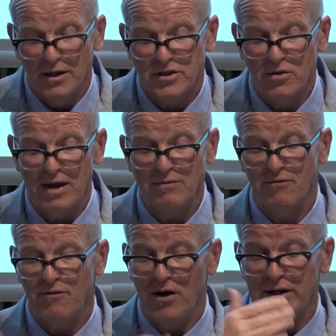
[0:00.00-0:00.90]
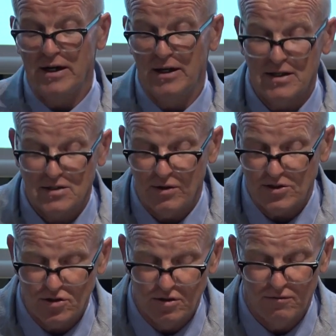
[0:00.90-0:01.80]
And so then finally, this
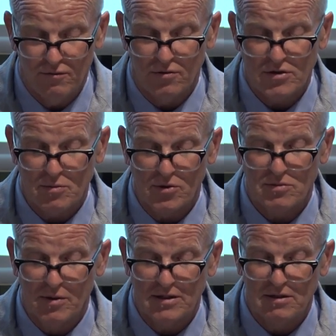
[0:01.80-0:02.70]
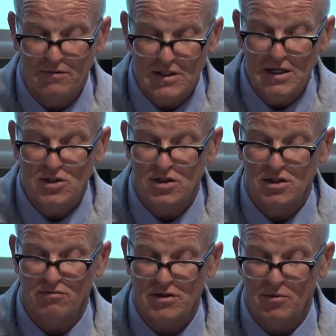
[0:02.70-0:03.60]
question of the responsibility of teachers
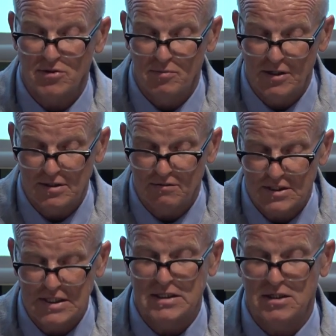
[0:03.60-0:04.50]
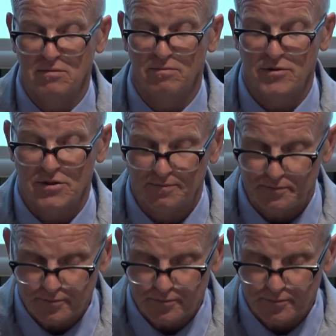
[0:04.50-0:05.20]
and the responsibility of systems.